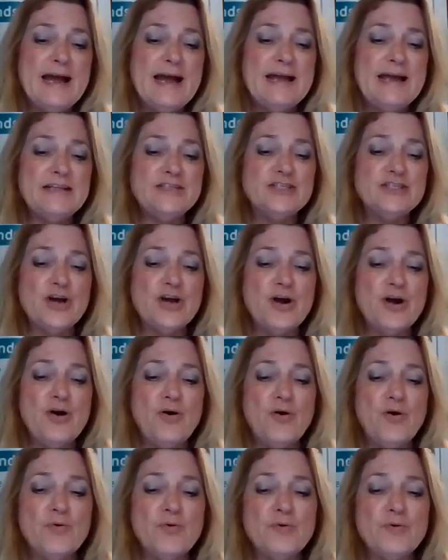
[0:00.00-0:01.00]
And
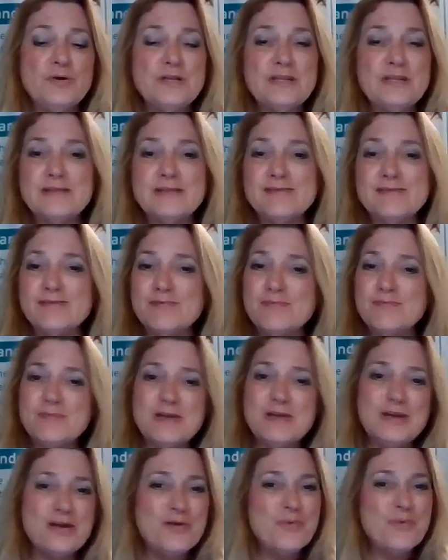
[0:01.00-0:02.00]
so there,
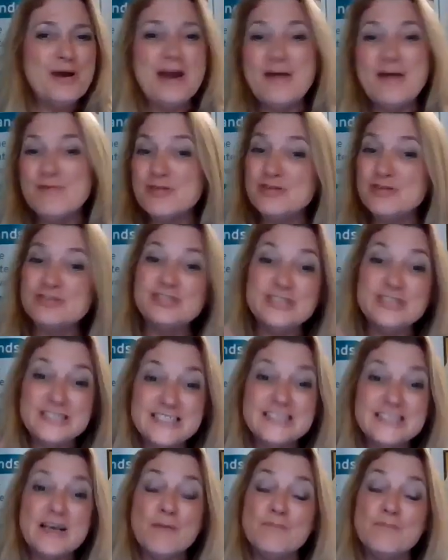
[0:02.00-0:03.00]
whatever, there's
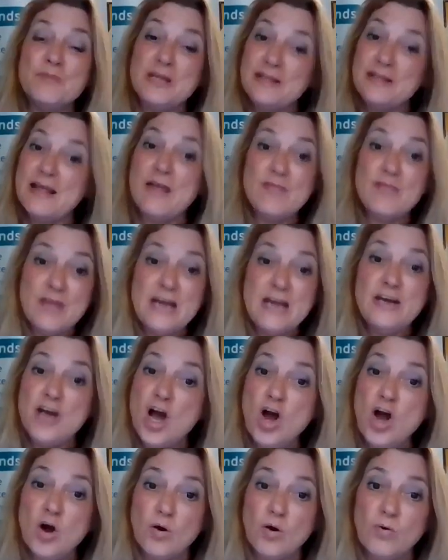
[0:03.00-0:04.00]
just something that they
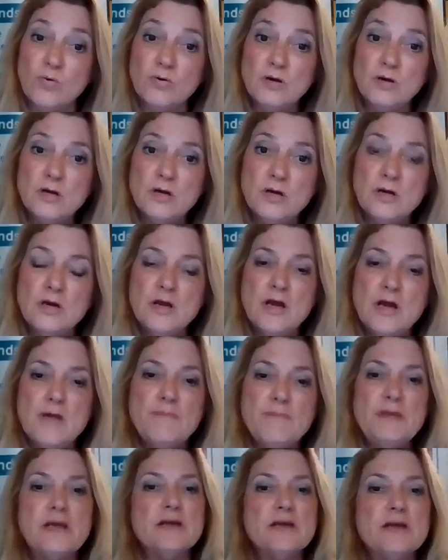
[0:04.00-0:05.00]
know,
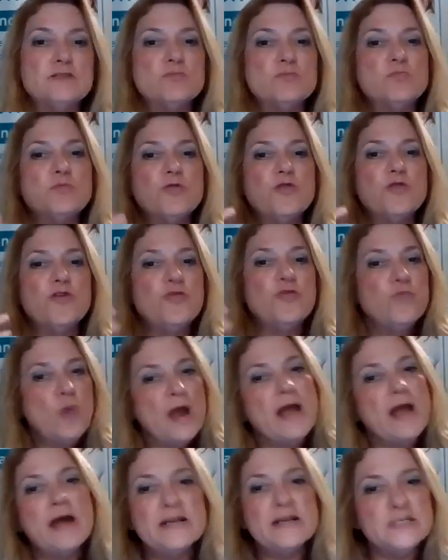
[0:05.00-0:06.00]
because the
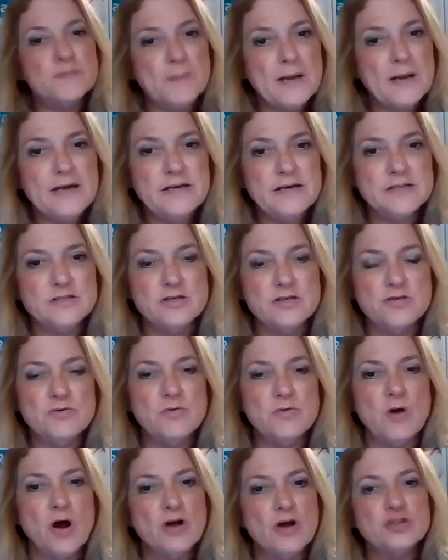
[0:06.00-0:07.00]
way I explain it
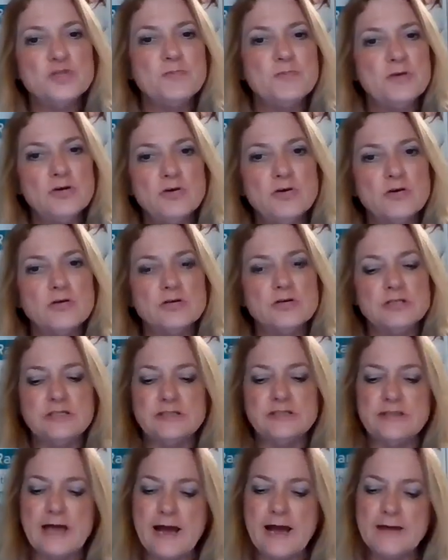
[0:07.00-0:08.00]
to entrepreneurs
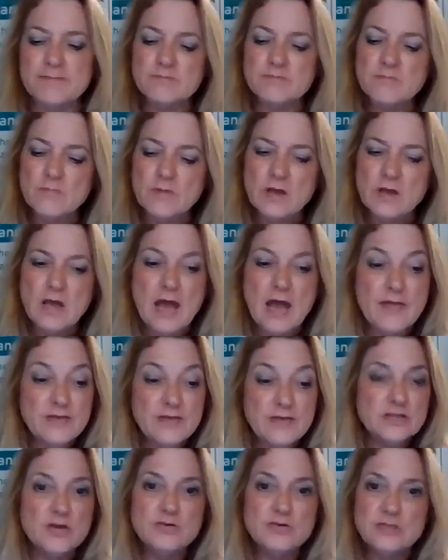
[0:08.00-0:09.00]
is that, and
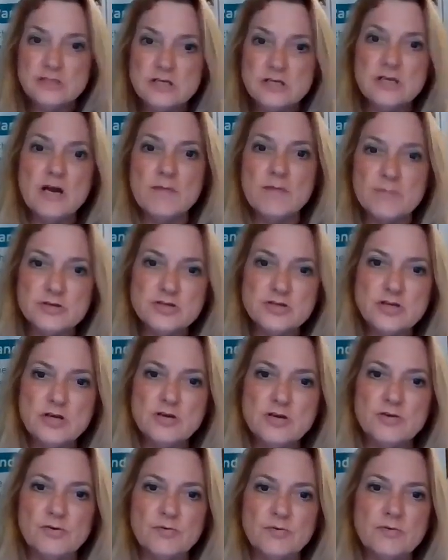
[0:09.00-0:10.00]
this goes into number
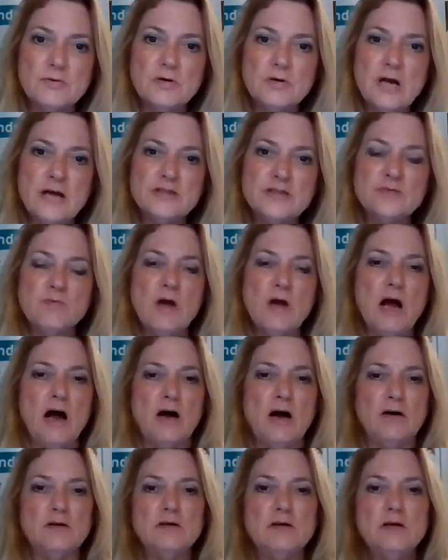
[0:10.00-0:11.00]
2 as
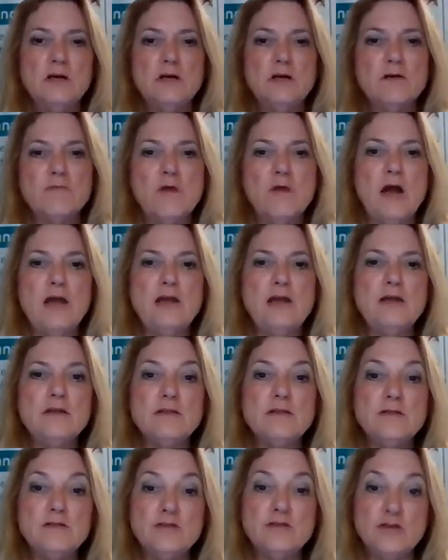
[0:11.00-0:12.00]
well, right?
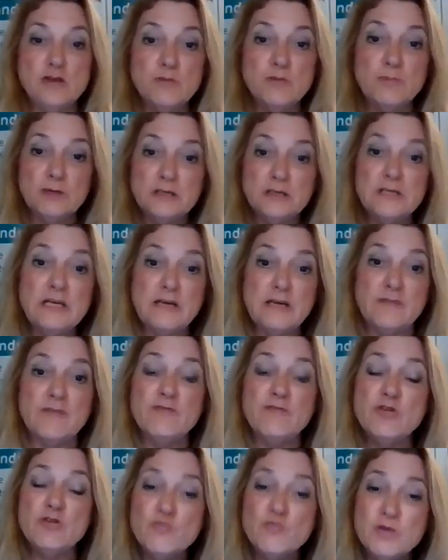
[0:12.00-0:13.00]
Do you believe,
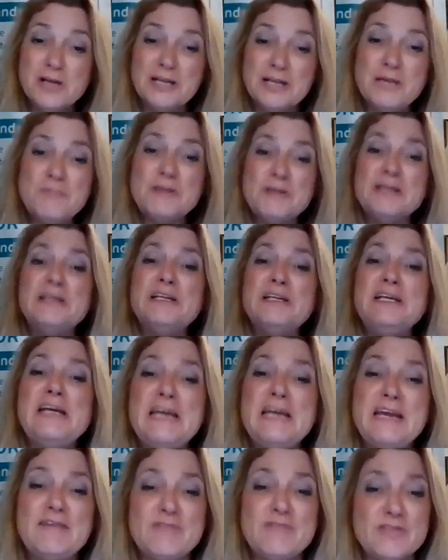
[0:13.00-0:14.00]
if you really
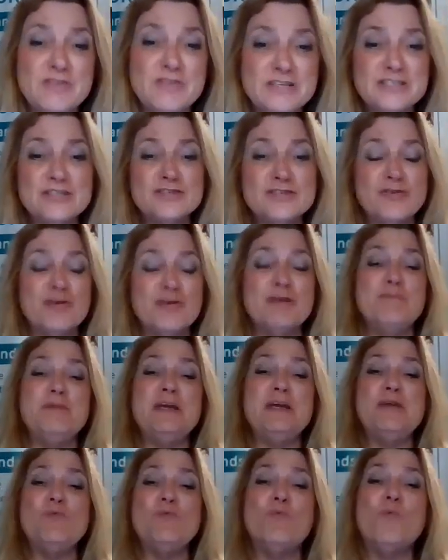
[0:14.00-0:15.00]
believe that this is going to
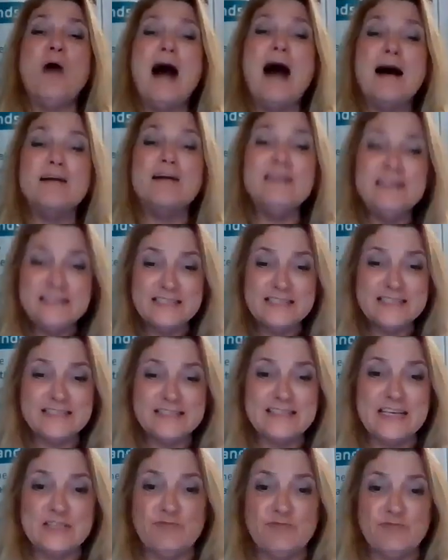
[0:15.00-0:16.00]
be wildly
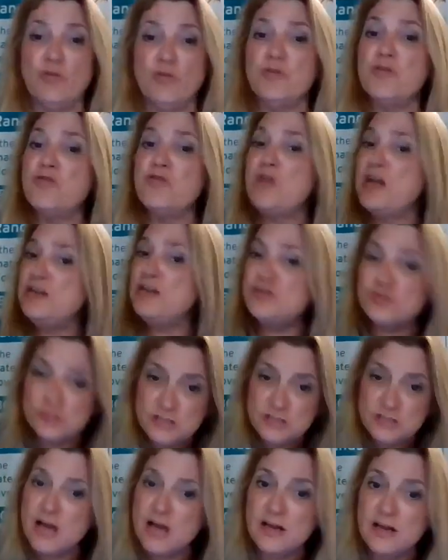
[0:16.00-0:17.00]
successful, the things you're
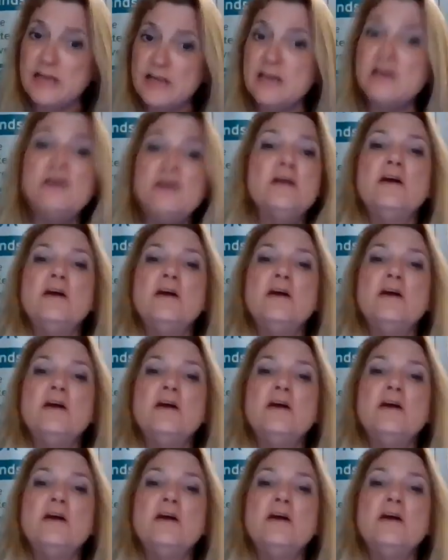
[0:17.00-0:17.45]
telling